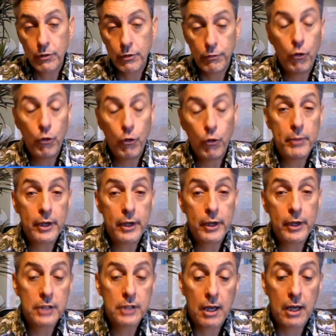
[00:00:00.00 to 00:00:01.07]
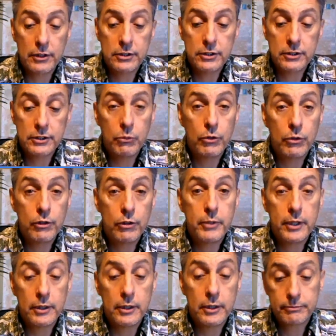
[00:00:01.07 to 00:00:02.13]
the four big ones obviously would have
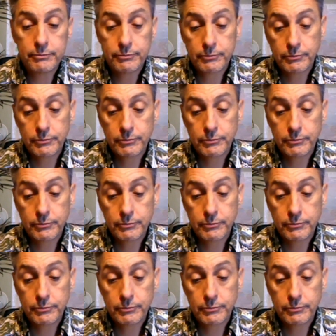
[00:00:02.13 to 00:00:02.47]
been